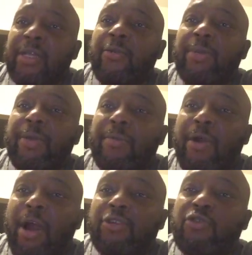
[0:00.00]
Remember,
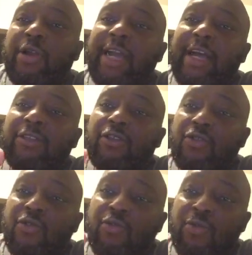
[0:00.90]
our story has
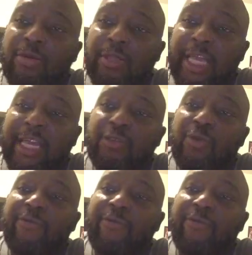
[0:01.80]
two things